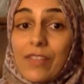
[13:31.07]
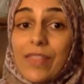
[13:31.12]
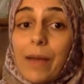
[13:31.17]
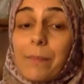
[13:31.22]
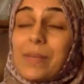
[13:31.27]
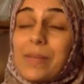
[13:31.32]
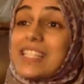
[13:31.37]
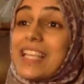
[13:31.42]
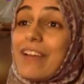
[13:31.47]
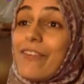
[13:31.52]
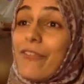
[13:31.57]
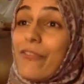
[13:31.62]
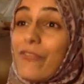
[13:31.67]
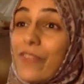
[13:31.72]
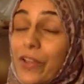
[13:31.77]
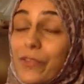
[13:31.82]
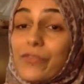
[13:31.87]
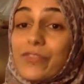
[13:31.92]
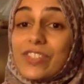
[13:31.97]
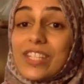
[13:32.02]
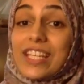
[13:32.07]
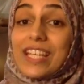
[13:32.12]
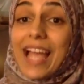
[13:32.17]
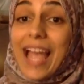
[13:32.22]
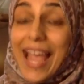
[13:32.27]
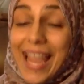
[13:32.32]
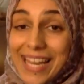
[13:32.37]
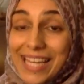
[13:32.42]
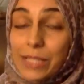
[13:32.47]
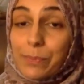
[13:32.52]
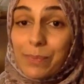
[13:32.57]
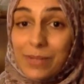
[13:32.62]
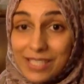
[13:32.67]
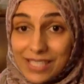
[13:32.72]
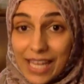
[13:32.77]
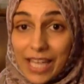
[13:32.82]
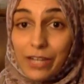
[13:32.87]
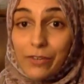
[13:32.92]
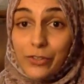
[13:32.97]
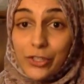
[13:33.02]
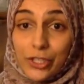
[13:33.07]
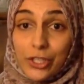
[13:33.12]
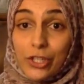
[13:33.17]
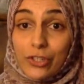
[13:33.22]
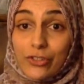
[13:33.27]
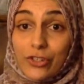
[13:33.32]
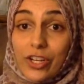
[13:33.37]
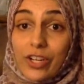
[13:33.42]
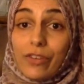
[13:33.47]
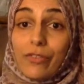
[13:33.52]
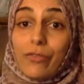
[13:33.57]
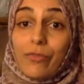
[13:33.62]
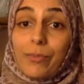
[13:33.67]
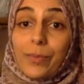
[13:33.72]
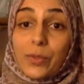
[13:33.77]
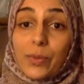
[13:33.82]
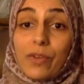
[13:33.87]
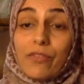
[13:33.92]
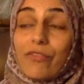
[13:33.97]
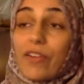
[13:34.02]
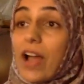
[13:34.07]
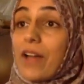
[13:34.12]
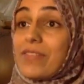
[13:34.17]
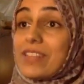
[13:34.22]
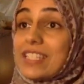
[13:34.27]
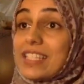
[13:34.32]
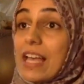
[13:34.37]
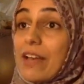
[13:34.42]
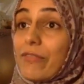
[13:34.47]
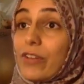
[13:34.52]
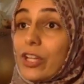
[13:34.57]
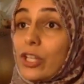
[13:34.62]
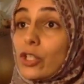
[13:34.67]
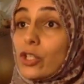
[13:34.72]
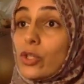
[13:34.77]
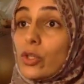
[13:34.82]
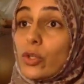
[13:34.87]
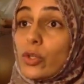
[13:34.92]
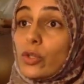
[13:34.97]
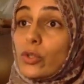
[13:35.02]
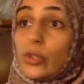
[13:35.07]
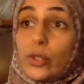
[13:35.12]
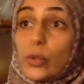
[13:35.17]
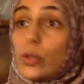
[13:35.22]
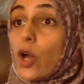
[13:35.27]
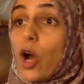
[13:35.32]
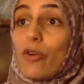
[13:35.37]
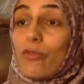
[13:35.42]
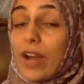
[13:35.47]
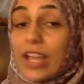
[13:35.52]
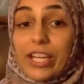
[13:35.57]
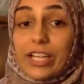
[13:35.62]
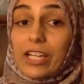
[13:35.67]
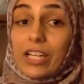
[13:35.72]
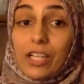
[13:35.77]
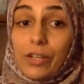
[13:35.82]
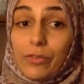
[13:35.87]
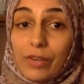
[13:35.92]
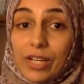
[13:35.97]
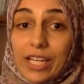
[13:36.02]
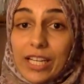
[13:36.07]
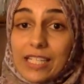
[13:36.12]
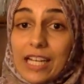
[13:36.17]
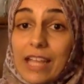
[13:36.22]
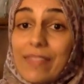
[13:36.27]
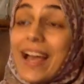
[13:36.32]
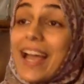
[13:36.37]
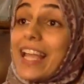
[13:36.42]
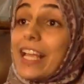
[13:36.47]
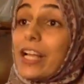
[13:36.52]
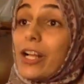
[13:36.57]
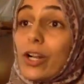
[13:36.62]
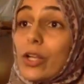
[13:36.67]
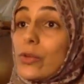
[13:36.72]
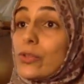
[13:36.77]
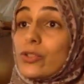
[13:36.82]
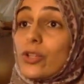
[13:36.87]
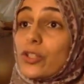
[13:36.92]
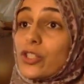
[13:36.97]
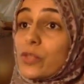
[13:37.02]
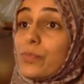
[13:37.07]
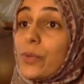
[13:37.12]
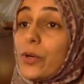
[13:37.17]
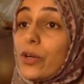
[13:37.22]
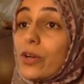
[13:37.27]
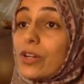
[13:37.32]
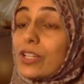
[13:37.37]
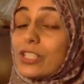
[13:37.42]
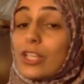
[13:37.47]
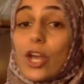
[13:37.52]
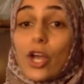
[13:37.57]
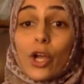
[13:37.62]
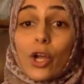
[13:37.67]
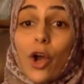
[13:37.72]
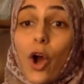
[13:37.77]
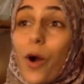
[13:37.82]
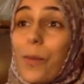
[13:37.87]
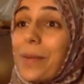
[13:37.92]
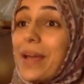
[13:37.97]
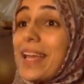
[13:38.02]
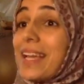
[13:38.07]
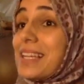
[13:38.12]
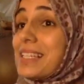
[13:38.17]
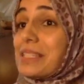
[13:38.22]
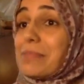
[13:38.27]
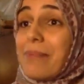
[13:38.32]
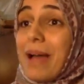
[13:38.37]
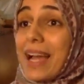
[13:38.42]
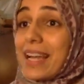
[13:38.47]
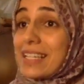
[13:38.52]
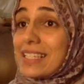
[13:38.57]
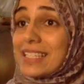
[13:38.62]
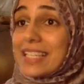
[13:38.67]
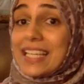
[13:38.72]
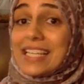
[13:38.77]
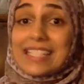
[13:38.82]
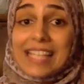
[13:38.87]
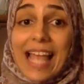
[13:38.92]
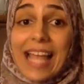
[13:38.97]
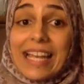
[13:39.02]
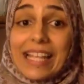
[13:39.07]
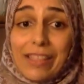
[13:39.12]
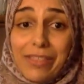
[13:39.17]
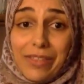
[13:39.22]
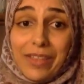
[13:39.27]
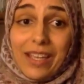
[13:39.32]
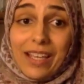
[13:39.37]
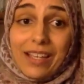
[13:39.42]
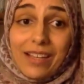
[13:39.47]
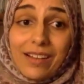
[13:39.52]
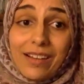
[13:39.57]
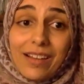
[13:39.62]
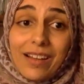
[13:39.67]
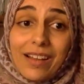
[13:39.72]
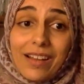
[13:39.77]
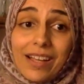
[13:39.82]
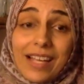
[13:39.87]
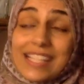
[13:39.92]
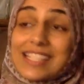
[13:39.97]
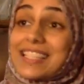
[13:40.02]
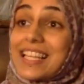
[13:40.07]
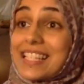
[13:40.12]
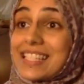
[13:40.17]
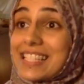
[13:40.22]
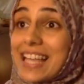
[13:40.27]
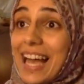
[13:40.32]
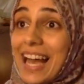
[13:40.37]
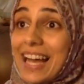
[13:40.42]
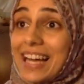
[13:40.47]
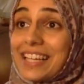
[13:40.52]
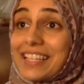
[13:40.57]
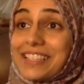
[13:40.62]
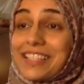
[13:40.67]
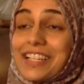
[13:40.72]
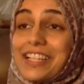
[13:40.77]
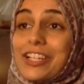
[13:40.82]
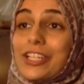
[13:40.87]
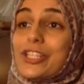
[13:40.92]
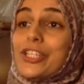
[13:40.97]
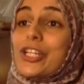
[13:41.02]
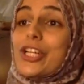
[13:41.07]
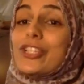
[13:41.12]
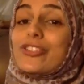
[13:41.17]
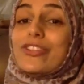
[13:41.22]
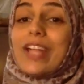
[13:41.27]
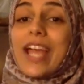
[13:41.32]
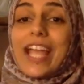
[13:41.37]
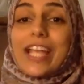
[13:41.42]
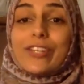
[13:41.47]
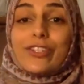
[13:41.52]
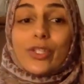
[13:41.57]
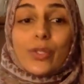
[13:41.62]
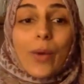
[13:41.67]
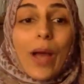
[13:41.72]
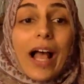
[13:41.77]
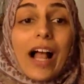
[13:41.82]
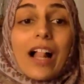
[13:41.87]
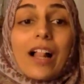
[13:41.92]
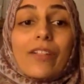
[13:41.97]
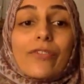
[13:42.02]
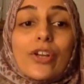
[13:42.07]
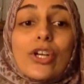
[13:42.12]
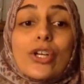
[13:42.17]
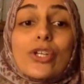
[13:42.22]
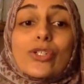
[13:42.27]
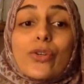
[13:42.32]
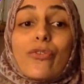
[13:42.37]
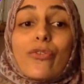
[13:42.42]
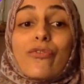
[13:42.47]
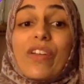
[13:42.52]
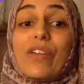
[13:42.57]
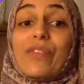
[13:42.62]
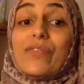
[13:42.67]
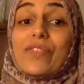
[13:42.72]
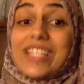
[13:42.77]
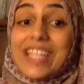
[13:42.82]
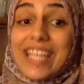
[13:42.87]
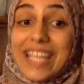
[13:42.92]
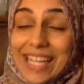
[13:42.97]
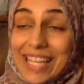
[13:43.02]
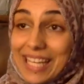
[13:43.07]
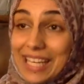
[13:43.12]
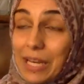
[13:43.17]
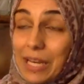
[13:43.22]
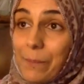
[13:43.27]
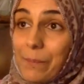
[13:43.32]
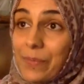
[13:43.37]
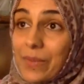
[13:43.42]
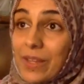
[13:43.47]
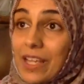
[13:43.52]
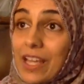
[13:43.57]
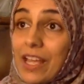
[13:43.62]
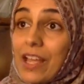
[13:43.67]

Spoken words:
That means 58% of children between 5 and 7 do not regularly read. And that includes not just books, comics, magazines, anything. Isn't that sad? Children aged 12 to 15,